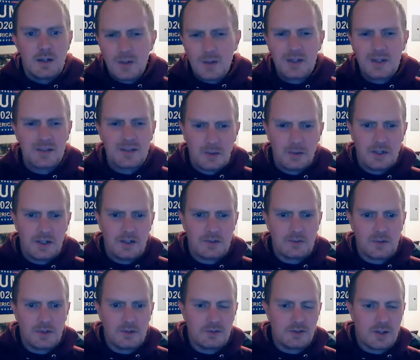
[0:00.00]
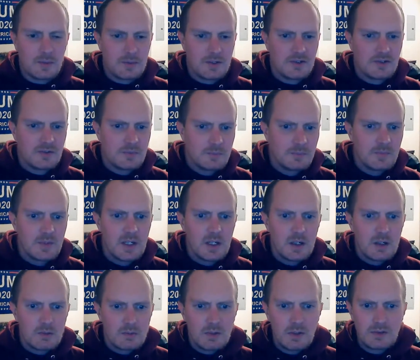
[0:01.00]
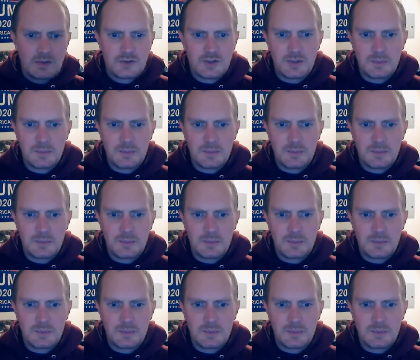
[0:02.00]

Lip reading: Hey, what is going on, road trippers? Road